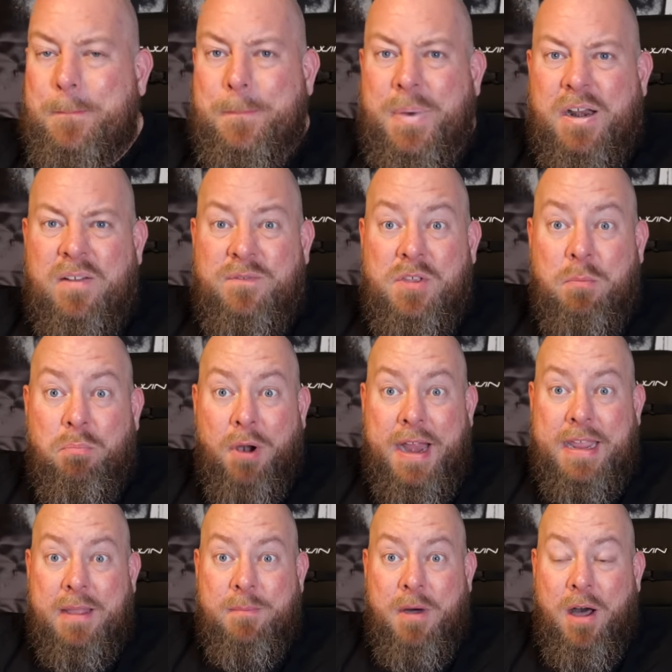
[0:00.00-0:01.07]
But if you
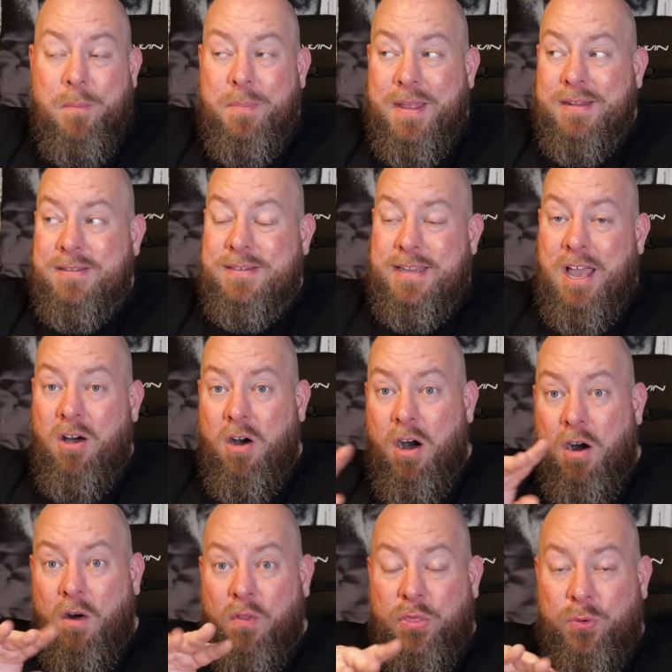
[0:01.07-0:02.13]
break them up and sell
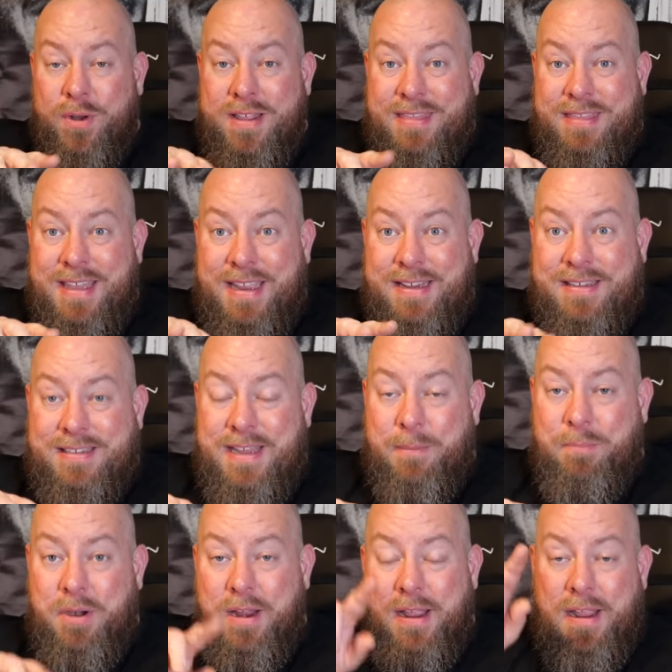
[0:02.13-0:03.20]
all three things
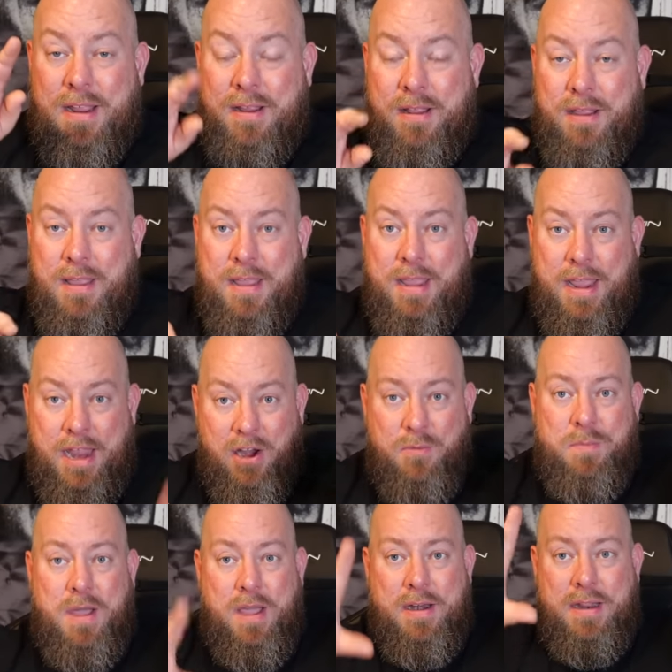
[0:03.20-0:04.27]
separate,
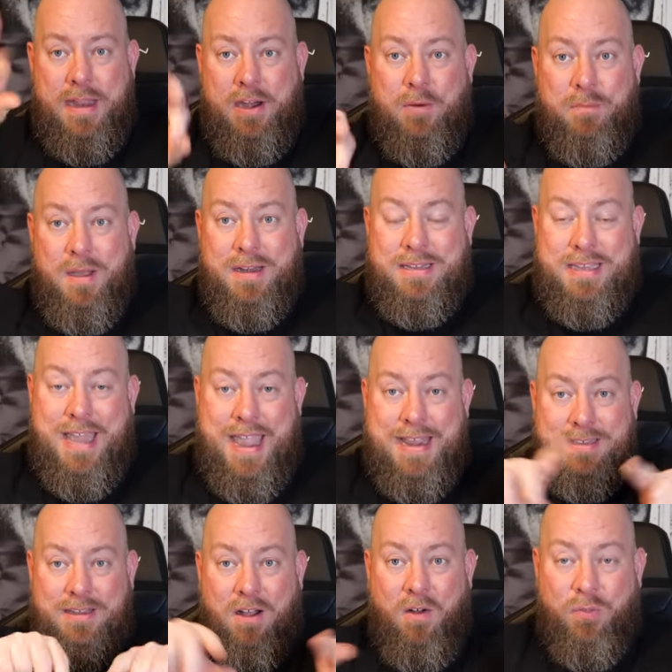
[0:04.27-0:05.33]
earbud, earbud
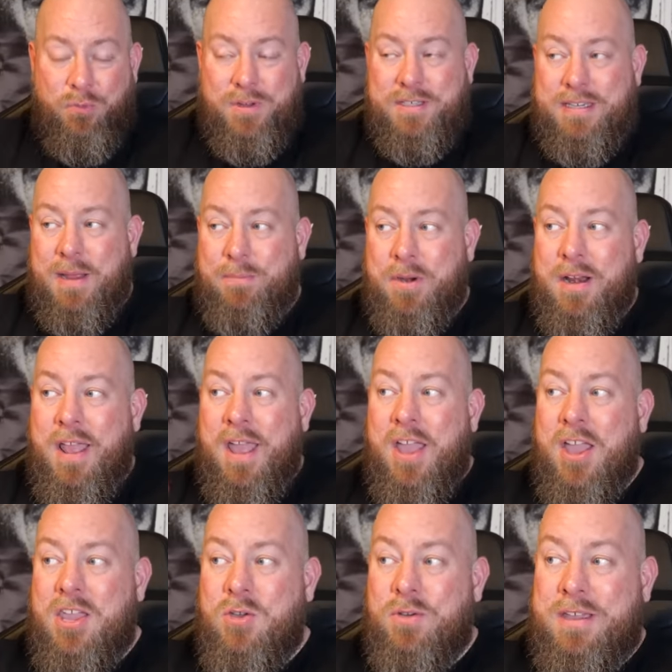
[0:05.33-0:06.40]
case, all three separate,
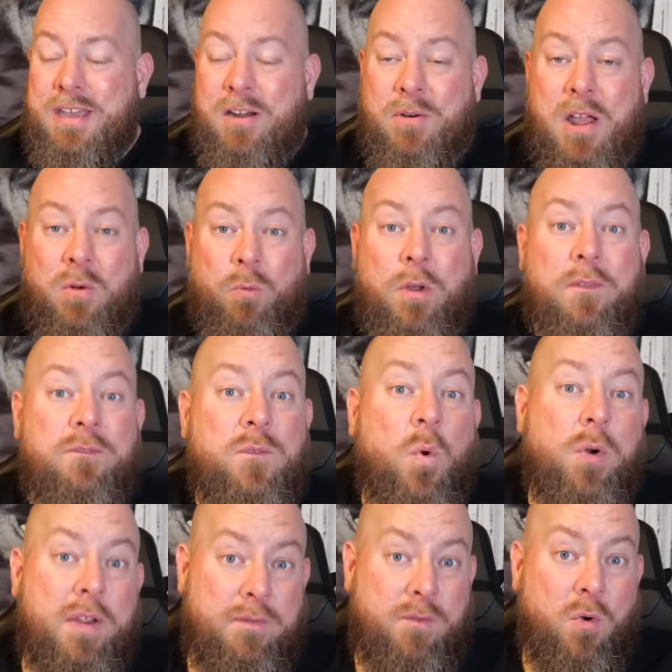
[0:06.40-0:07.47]
you'll get around
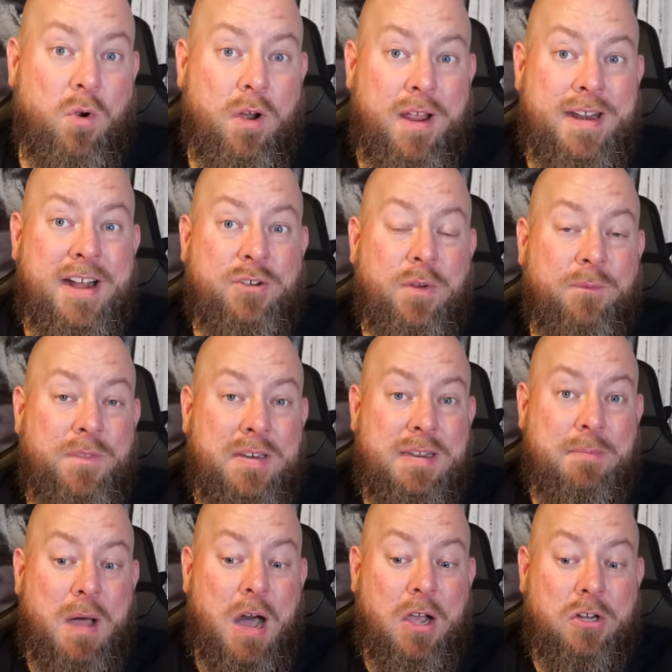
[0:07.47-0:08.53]
140 for an extra 50
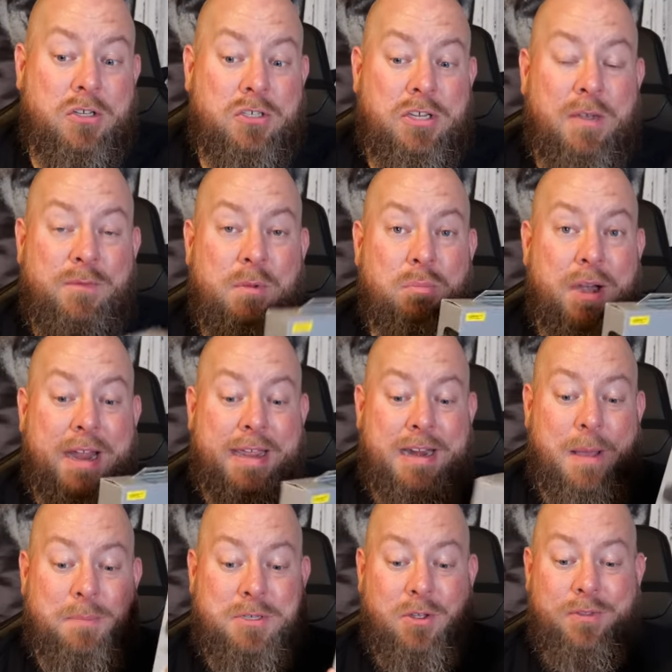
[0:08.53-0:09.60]
bucks if you break it
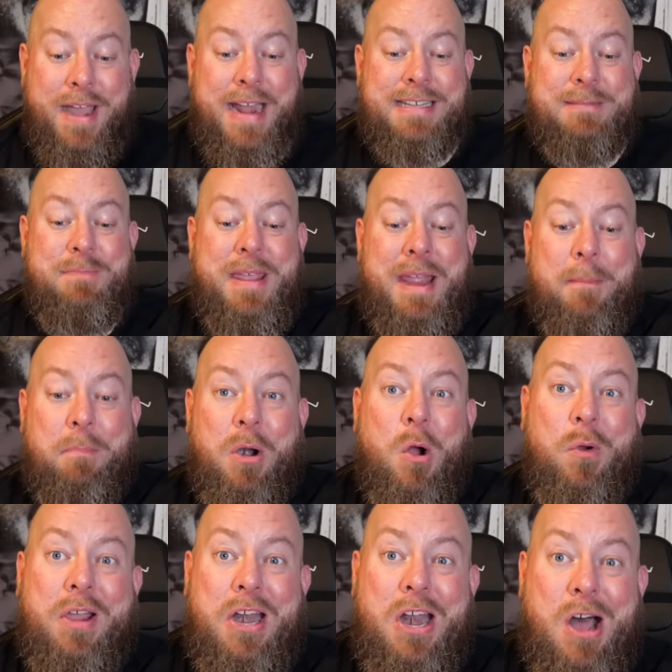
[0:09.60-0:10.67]
up. So that's being
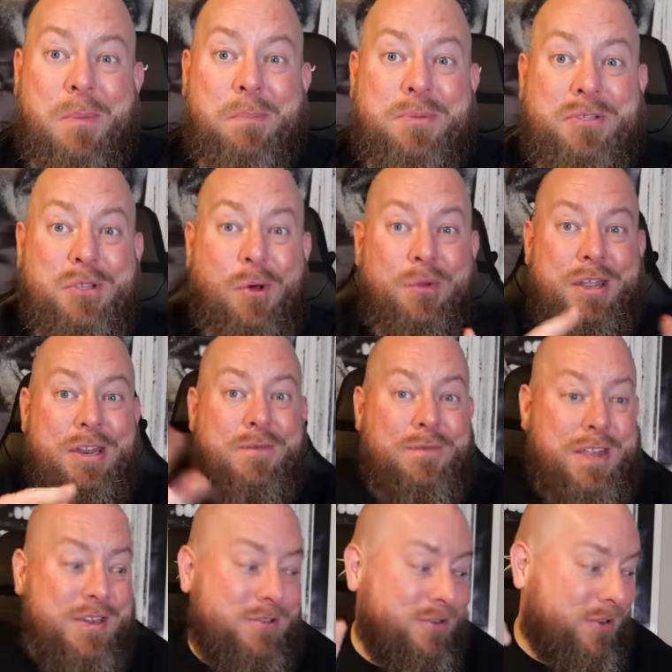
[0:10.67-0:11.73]
broken up, sold
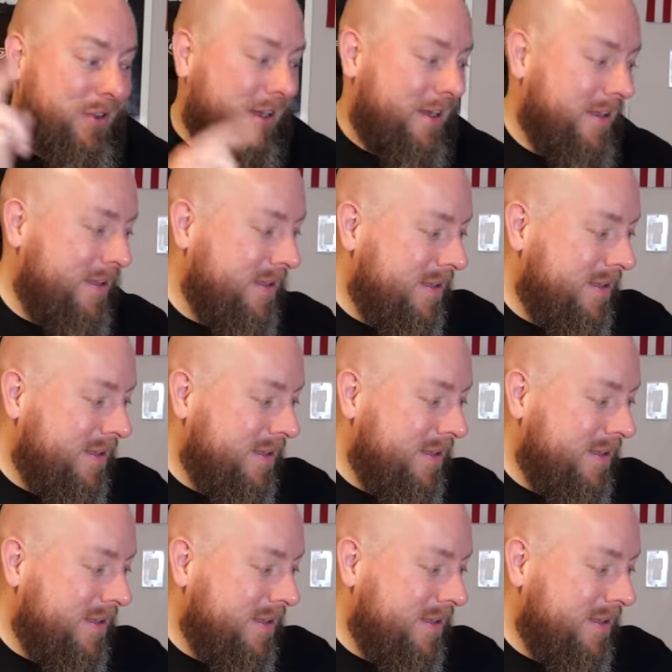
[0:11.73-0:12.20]
individually.